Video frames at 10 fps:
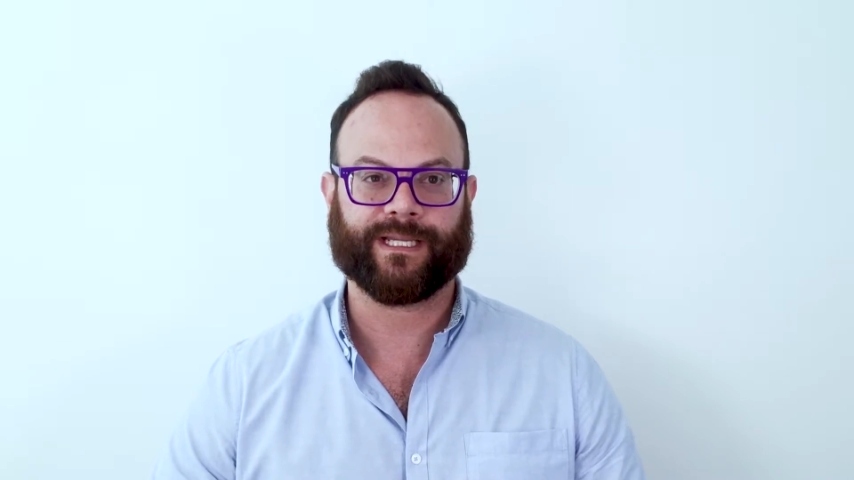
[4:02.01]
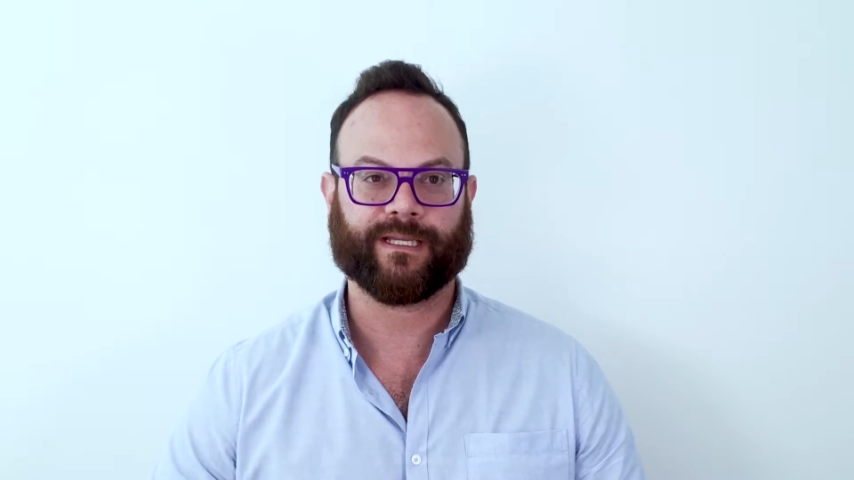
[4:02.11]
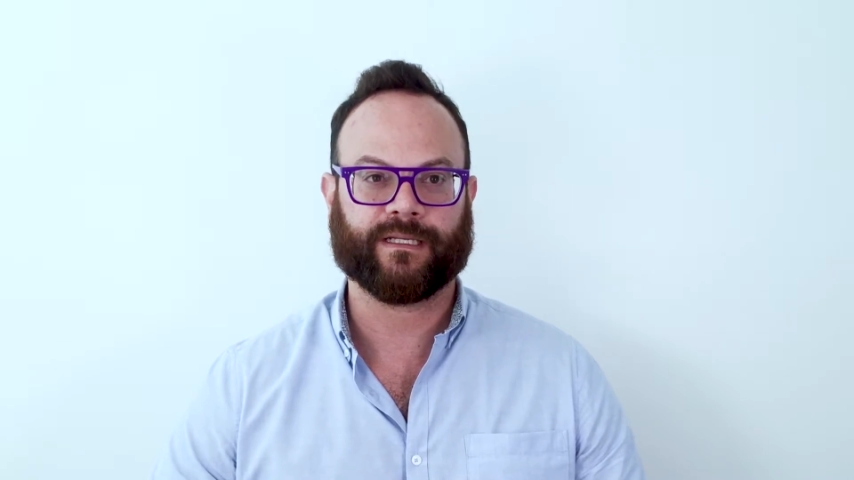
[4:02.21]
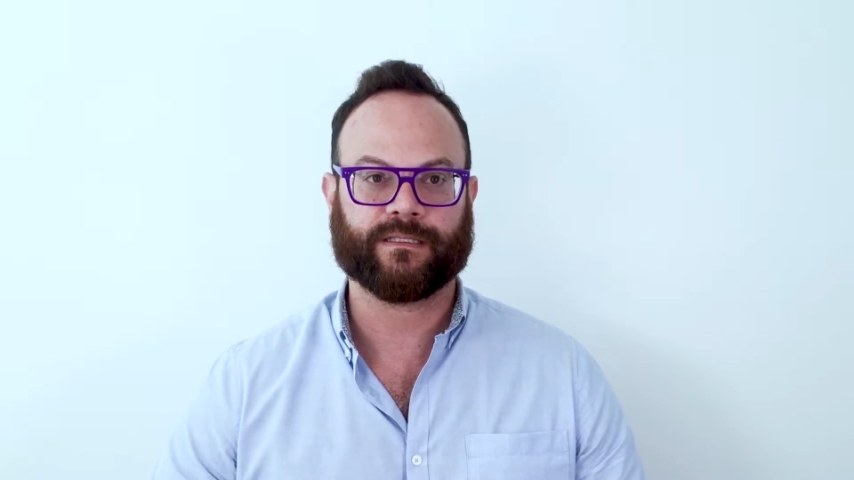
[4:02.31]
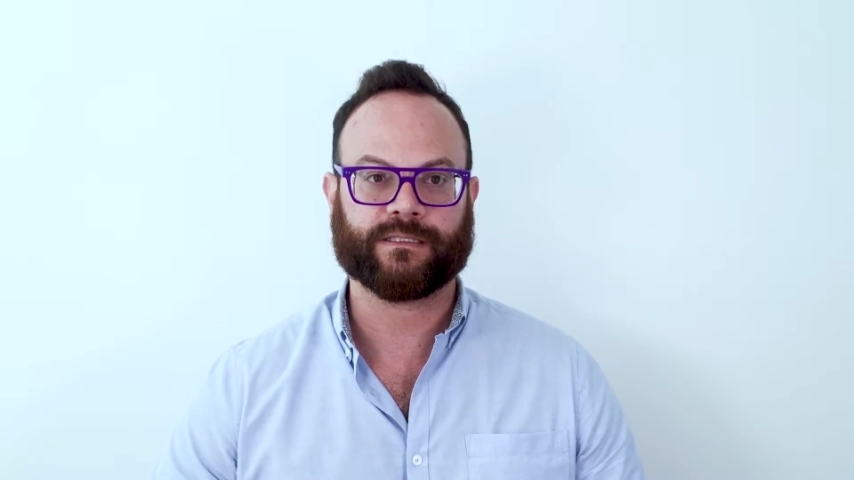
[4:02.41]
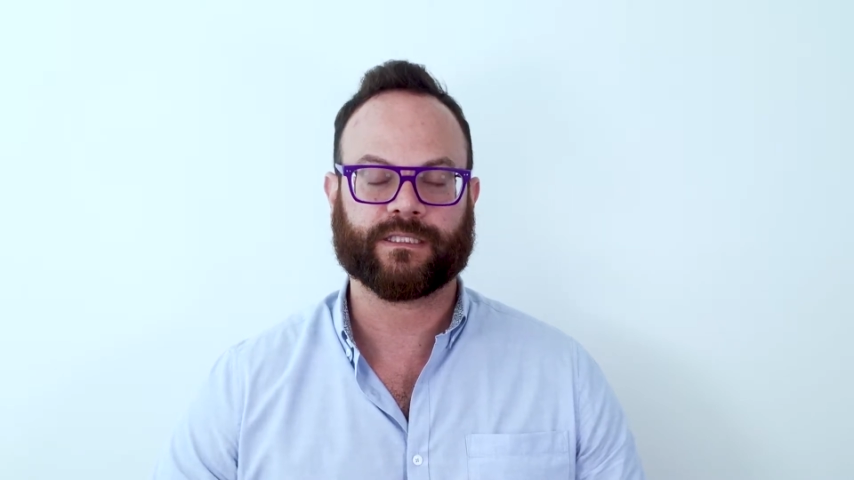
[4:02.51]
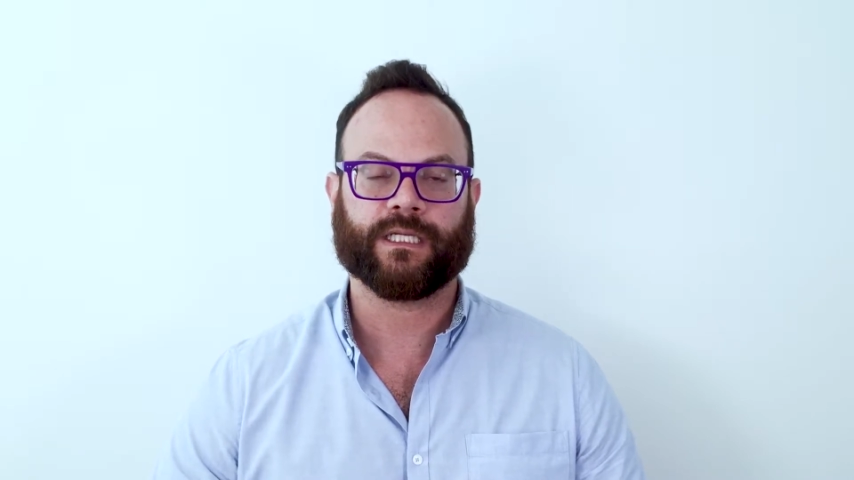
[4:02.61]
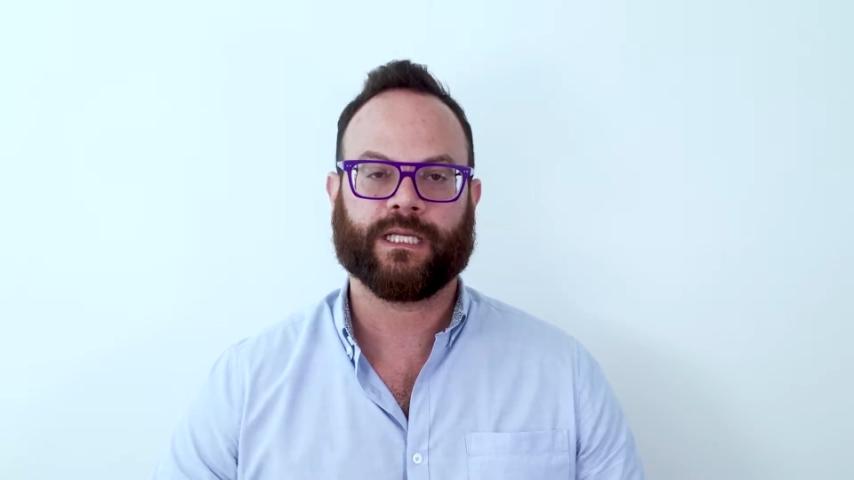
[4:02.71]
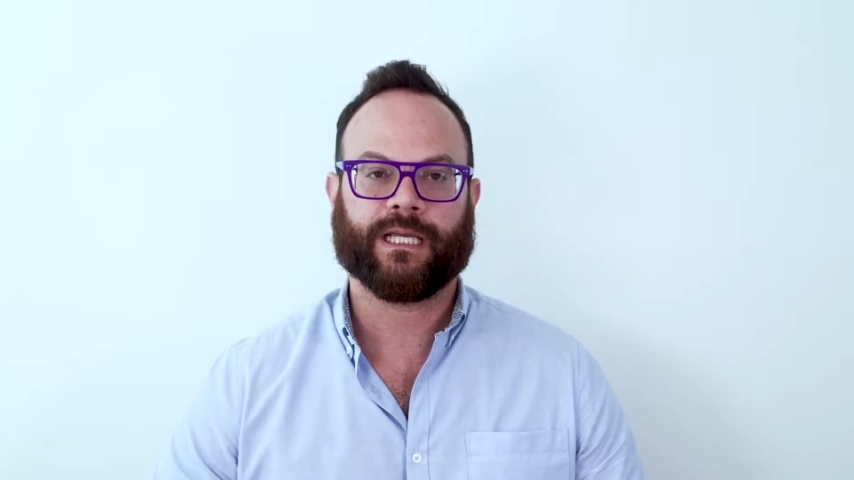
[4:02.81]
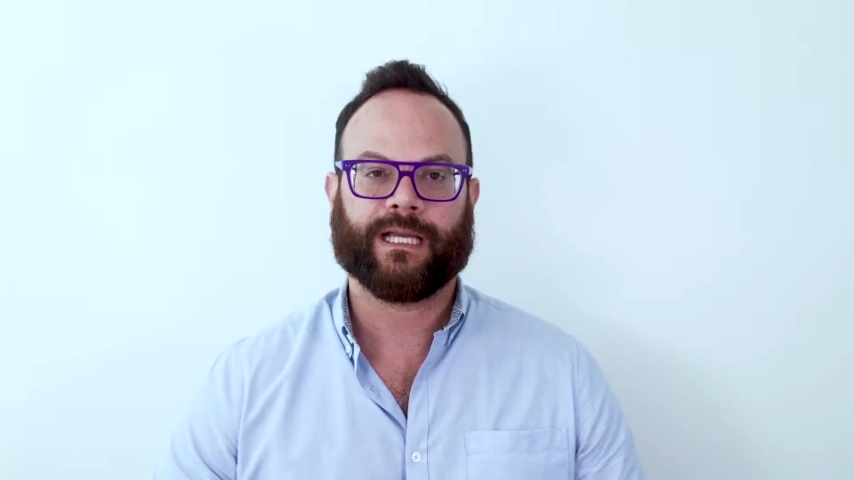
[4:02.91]
And
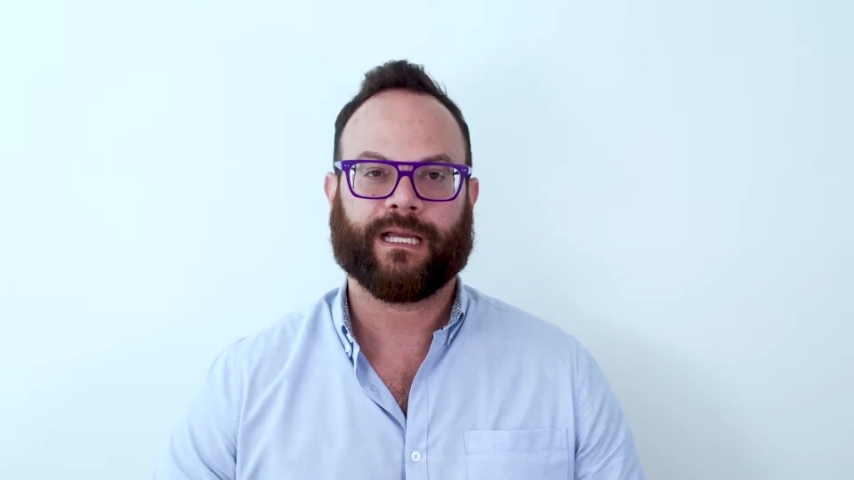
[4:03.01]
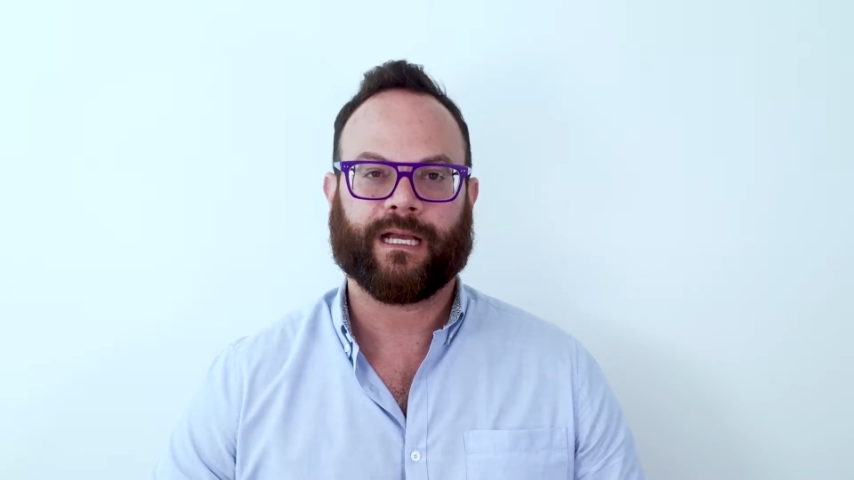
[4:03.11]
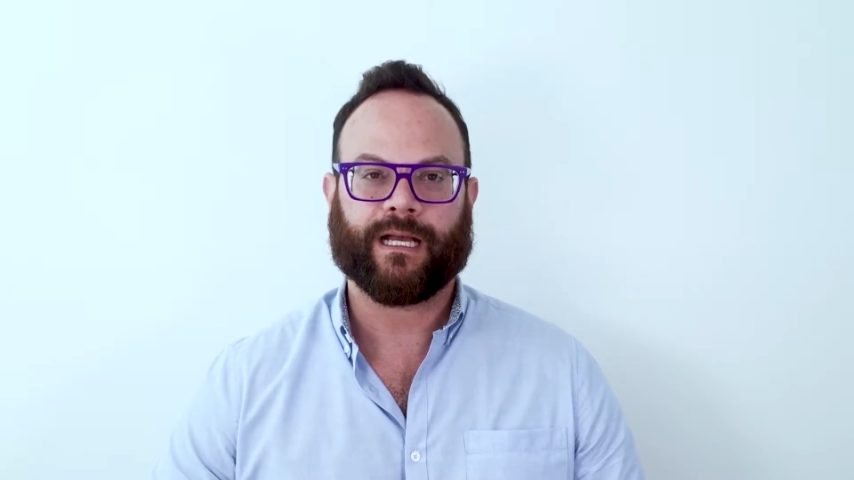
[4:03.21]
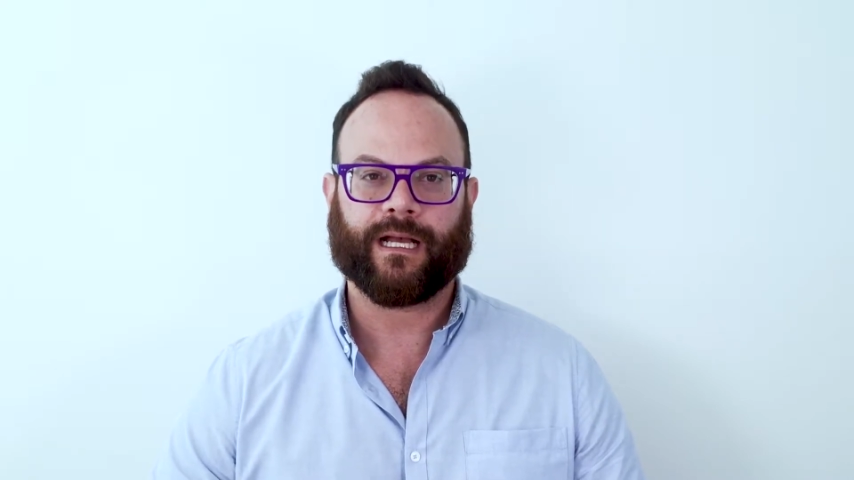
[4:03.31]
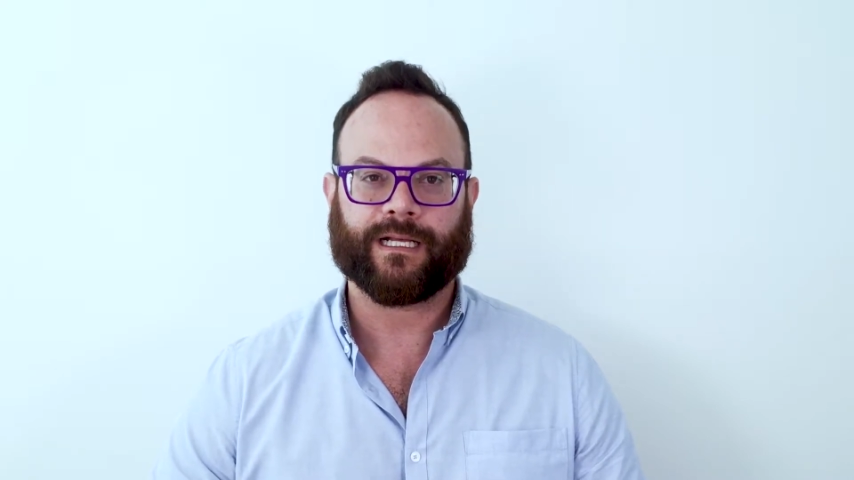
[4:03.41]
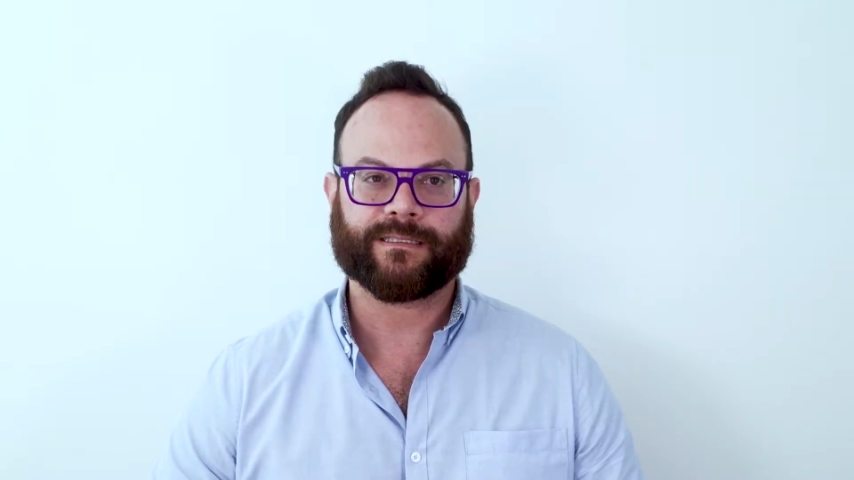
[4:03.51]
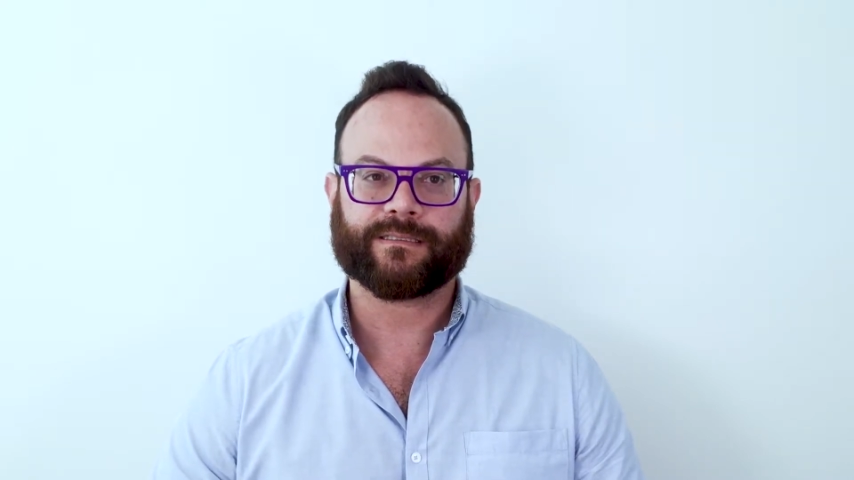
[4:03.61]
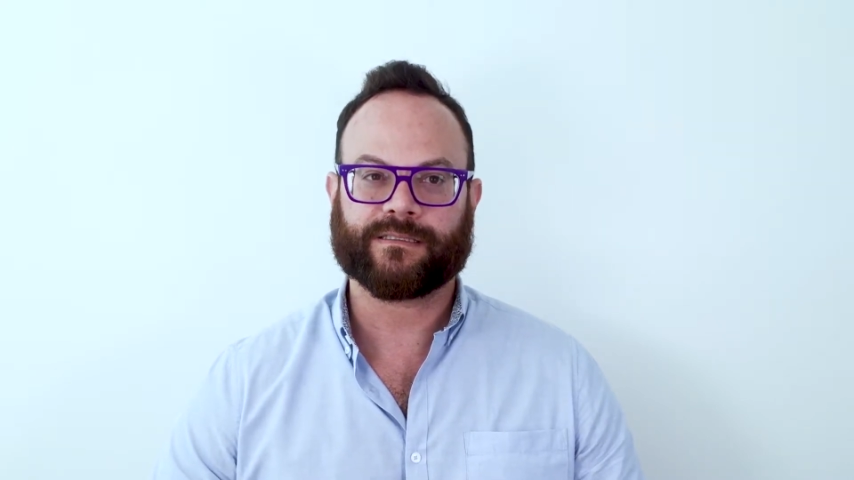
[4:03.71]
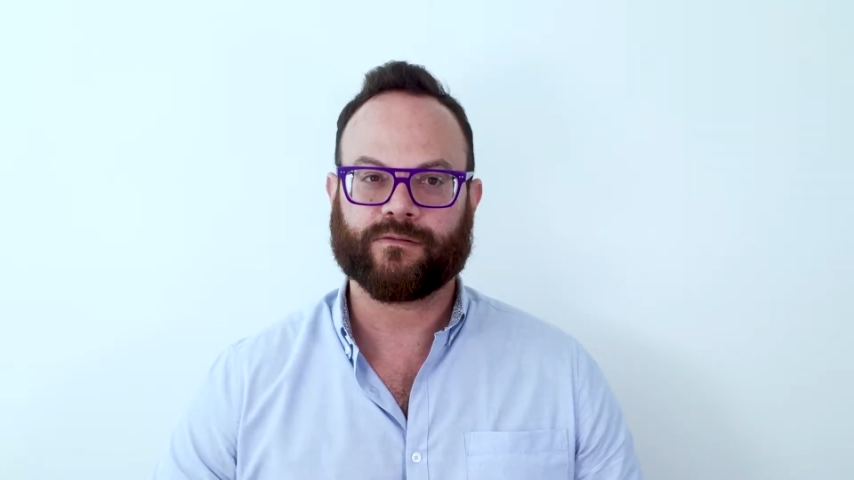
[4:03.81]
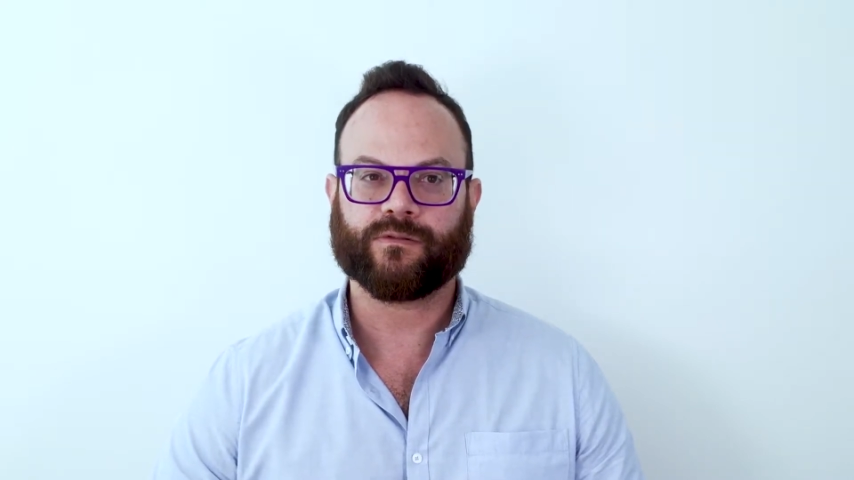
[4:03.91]
as
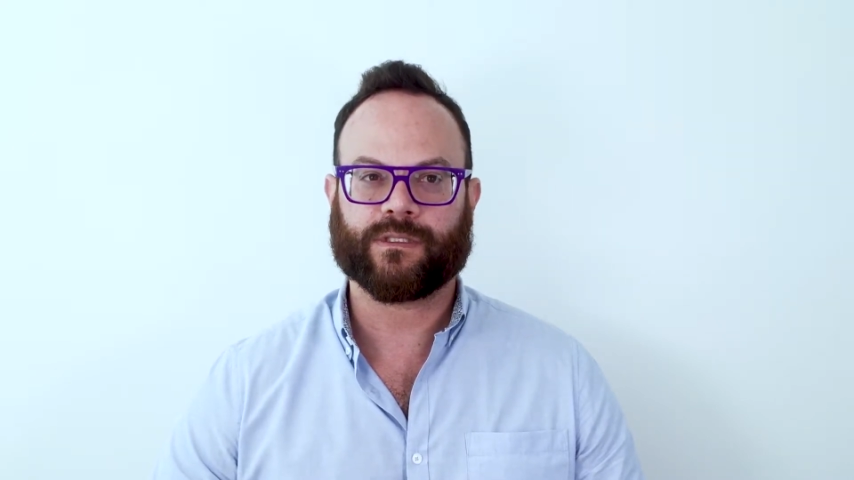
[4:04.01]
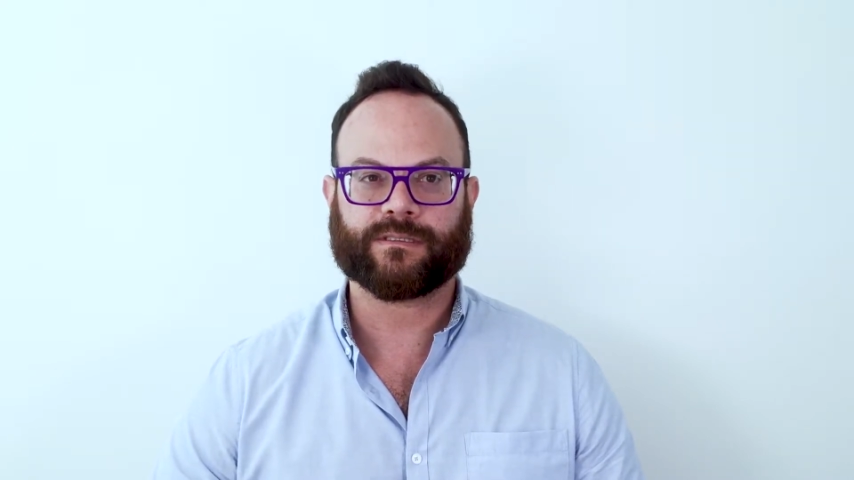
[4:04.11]
soon